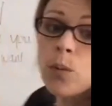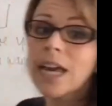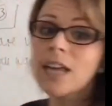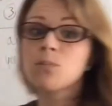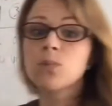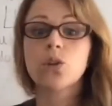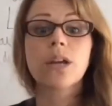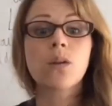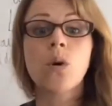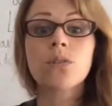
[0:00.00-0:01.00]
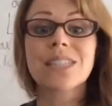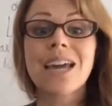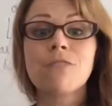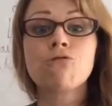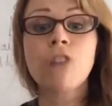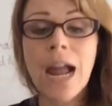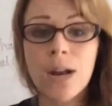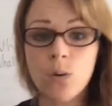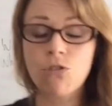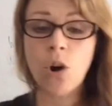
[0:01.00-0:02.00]
we get them doing it whilst they're
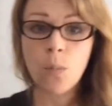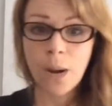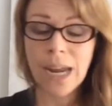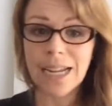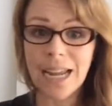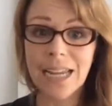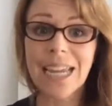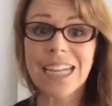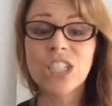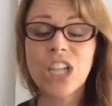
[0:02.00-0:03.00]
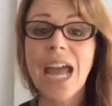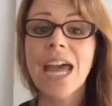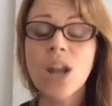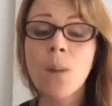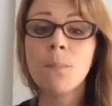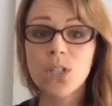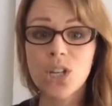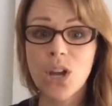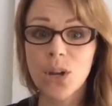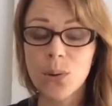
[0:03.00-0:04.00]
role playing in chair number
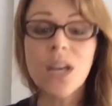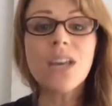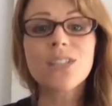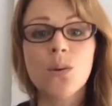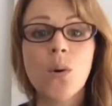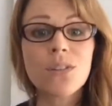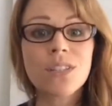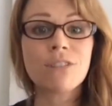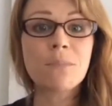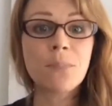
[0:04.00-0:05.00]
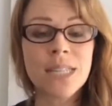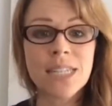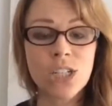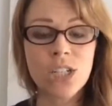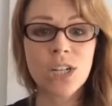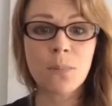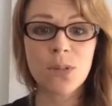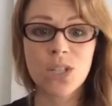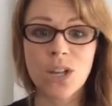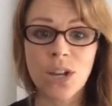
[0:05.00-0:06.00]
two. So whilst they're in position number
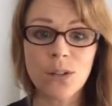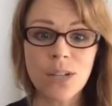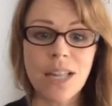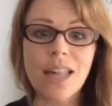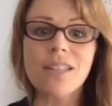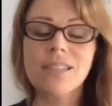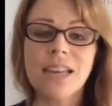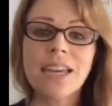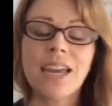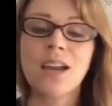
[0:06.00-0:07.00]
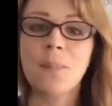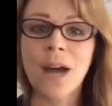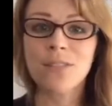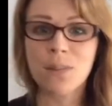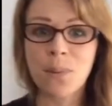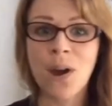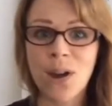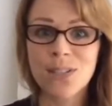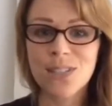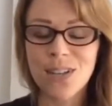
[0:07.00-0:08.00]
two, thinking about the
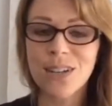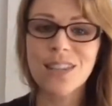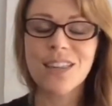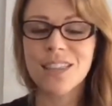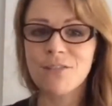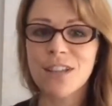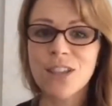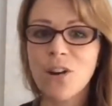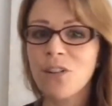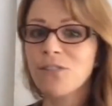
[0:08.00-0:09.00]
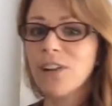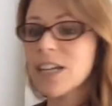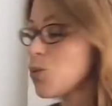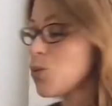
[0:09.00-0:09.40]
person that they're in the conflict